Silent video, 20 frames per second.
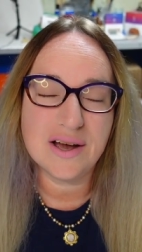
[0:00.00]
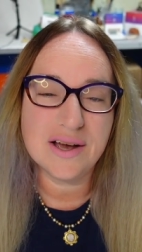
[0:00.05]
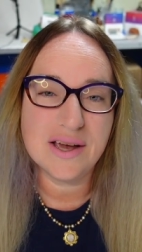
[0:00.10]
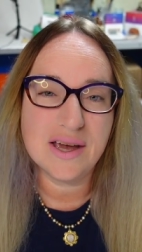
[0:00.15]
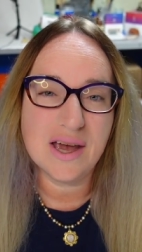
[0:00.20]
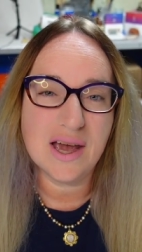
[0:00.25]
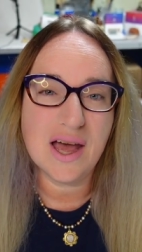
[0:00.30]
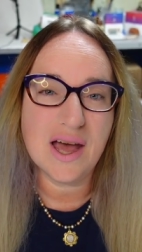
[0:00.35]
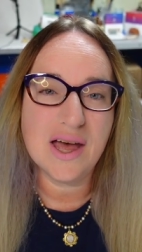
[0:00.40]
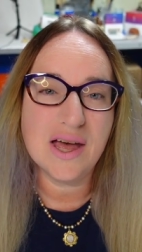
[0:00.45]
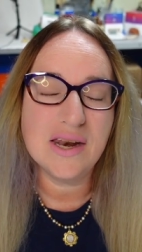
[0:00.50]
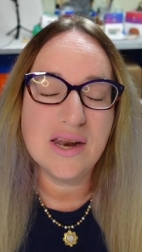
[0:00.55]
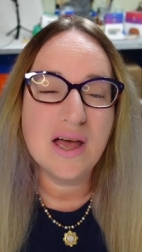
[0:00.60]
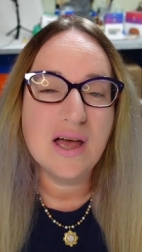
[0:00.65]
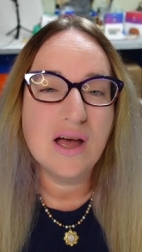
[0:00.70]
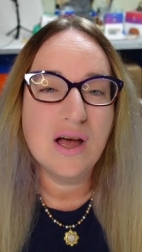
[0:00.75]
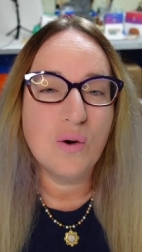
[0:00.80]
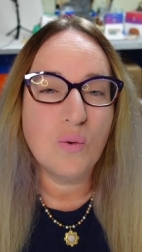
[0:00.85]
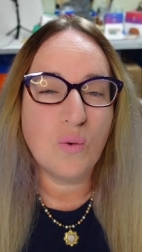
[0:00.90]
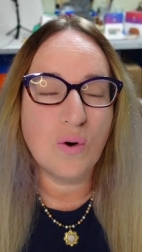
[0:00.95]
Again,
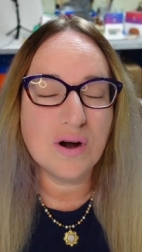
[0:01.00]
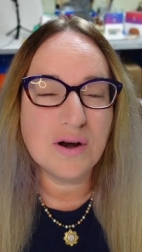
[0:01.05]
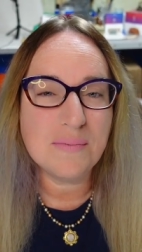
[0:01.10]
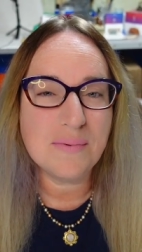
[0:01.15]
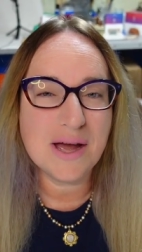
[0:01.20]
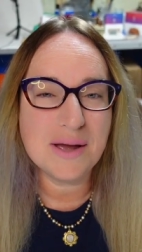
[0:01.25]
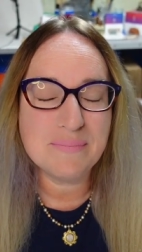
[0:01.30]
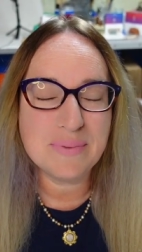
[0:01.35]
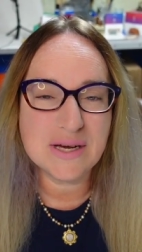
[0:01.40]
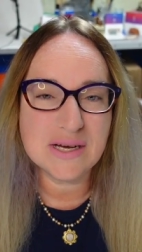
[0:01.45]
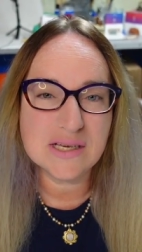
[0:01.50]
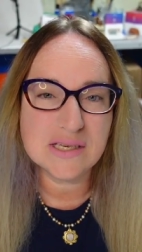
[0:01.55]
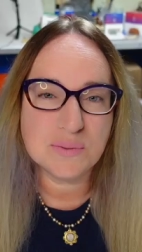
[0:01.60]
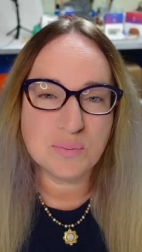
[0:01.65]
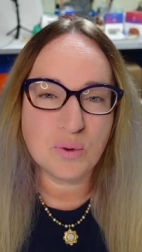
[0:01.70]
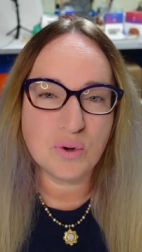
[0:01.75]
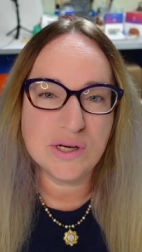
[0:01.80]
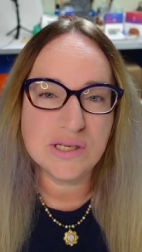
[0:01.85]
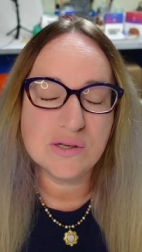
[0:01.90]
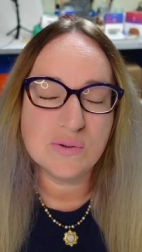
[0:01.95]
one of my
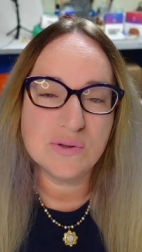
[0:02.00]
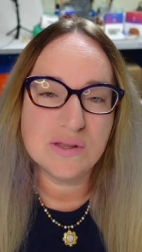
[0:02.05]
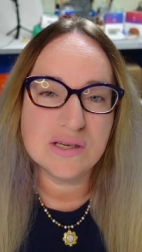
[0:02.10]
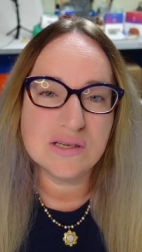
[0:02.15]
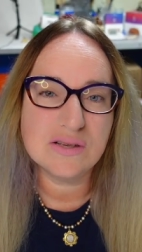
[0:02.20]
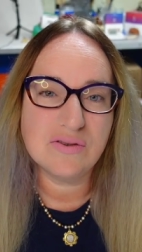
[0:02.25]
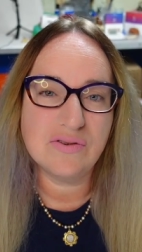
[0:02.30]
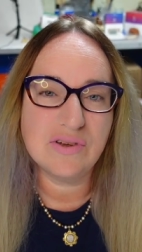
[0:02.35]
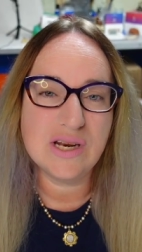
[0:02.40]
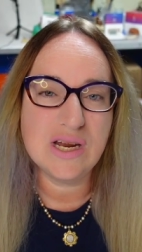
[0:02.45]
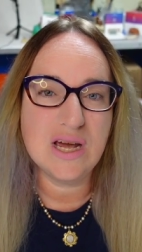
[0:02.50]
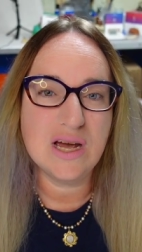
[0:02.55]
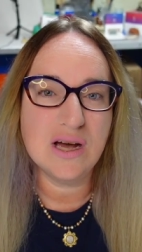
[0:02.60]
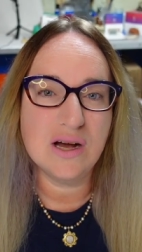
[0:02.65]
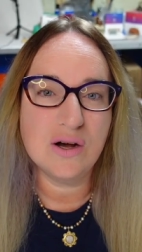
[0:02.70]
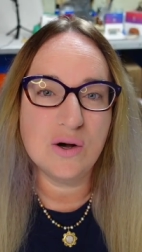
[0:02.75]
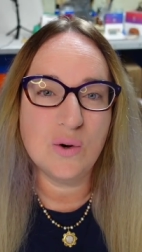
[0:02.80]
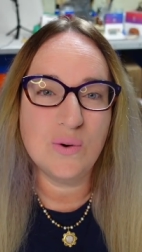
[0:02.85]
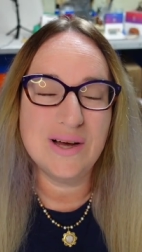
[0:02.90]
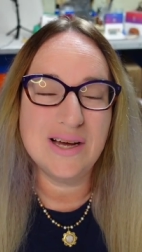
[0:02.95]
biggest points with this
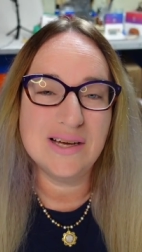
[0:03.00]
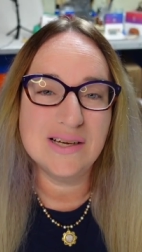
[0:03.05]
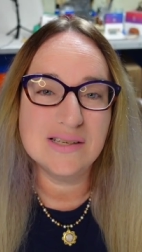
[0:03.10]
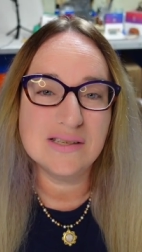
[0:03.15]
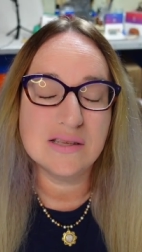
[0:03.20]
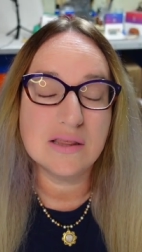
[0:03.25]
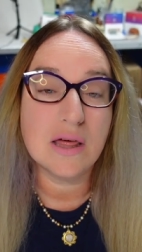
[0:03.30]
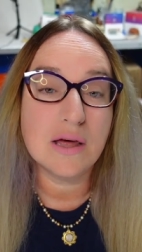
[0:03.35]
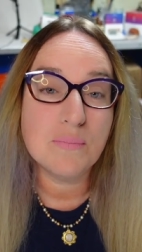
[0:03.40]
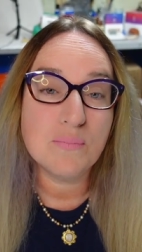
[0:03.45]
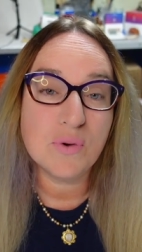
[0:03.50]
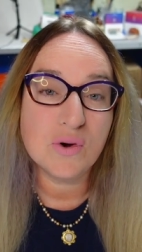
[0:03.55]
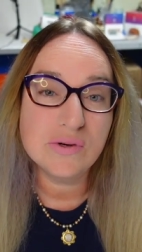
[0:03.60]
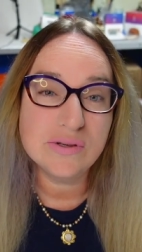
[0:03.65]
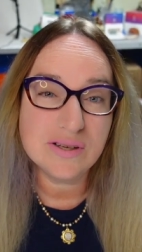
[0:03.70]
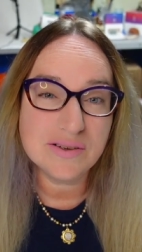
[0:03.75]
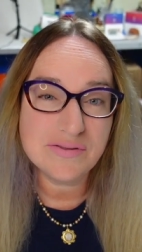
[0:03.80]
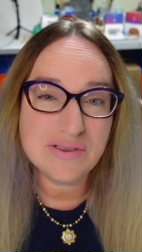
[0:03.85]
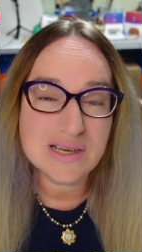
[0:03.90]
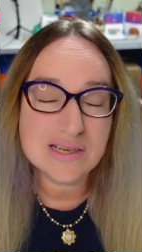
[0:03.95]
video is that
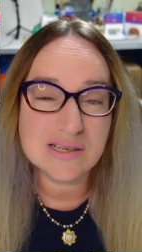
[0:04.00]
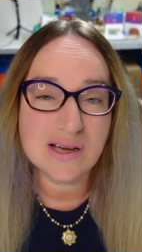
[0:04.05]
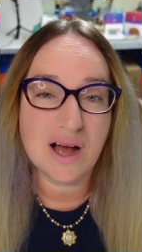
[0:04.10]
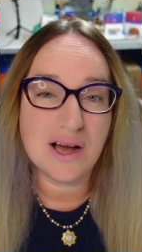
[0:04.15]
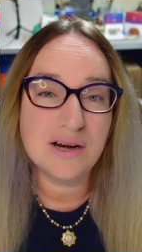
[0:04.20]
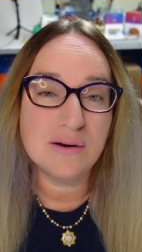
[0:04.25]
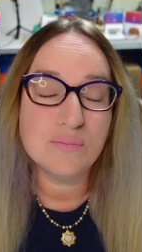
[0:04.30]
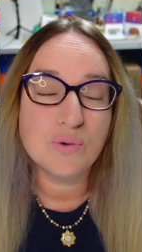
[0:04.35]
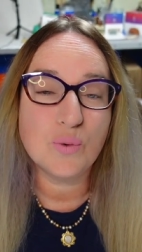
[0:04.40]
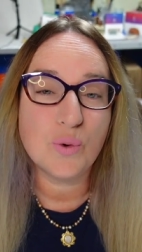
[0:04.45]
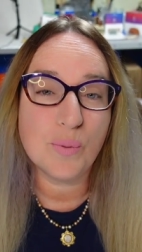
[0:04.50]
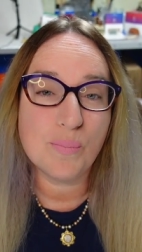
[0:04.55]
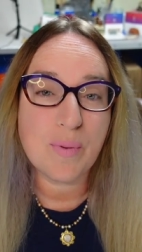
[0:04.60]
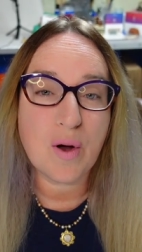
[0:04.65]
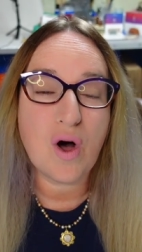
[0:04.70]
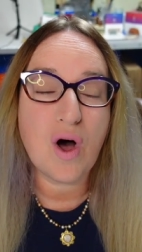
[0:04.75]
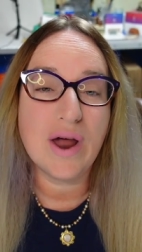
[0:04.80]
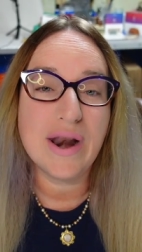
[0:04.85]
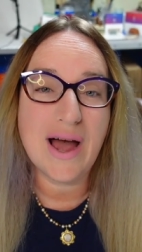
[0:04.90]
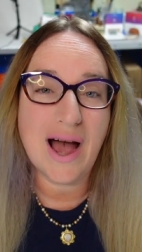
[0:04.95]
most of these items were
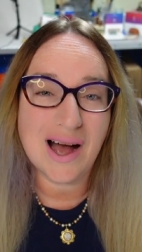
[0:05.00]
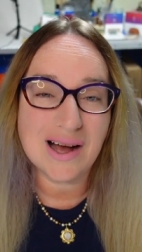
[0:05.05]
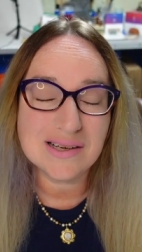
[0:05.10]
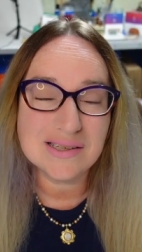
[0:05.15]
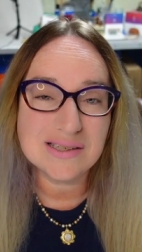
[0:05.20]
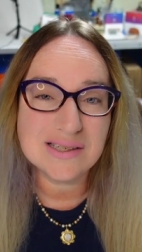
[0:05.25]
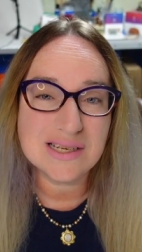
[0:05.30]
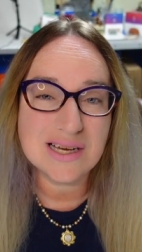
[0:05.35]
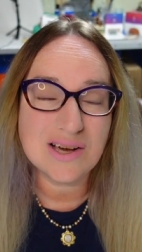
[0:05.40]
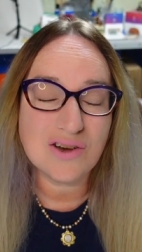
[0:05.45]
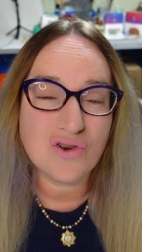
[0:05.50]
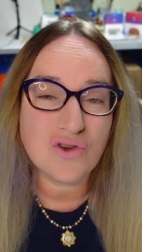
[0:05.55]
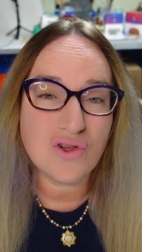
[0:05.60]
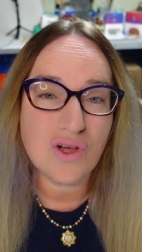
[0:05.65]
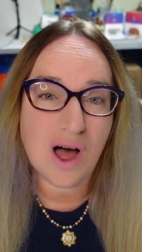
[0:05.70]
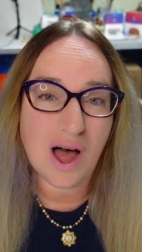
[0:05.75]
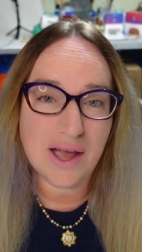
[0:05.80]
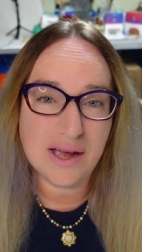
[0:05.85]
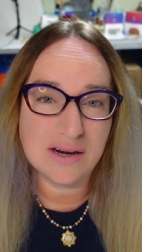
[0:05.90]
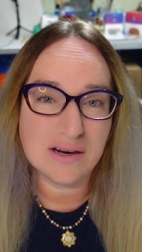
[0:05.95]
bought as single
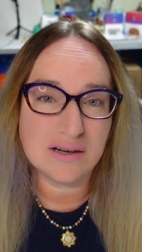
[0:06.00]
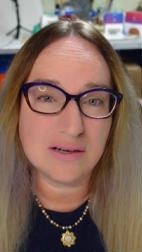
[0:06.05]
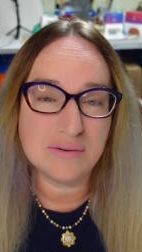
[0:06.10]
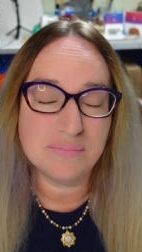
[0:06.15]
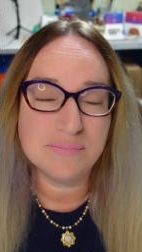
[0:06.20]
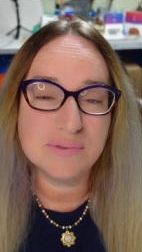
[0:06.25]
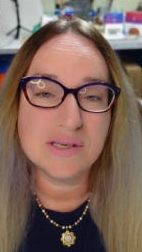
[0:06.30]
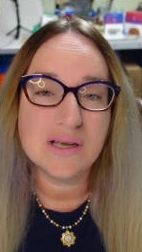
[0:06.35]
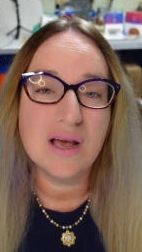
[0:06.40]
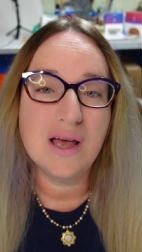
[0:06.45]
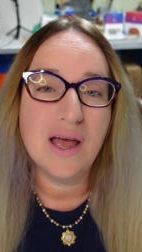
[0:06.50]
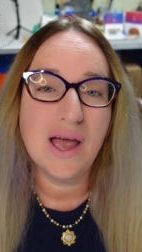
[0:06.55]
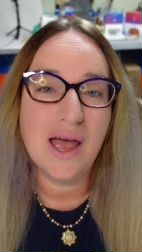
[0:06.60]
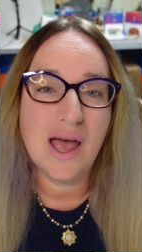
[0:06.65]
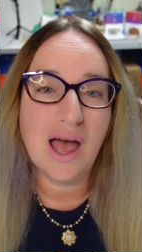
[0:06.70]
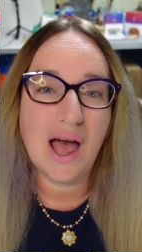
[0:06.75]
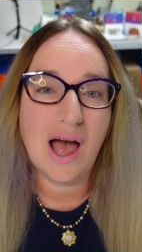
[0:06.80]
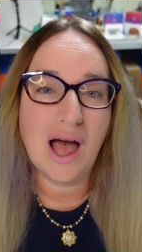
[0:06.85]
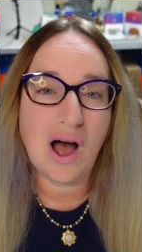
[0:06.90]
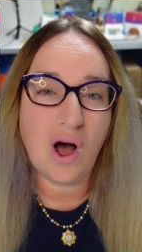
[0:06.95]
items
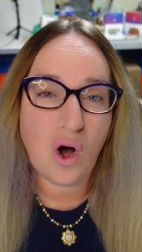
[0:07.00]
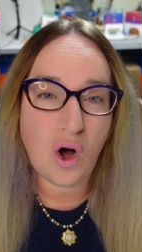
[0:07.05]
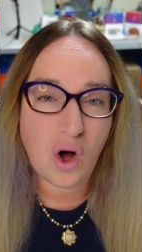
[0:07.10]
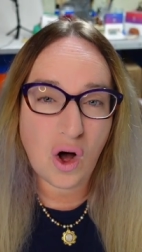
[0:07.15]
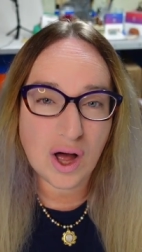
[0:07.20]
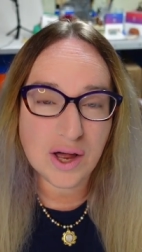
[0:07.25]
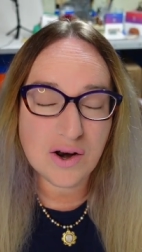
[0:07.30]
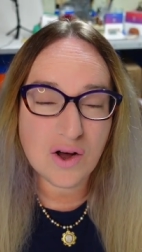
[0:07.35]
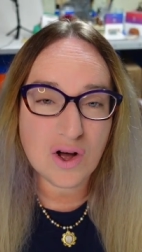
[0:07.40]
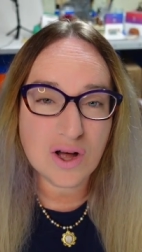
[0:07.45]
on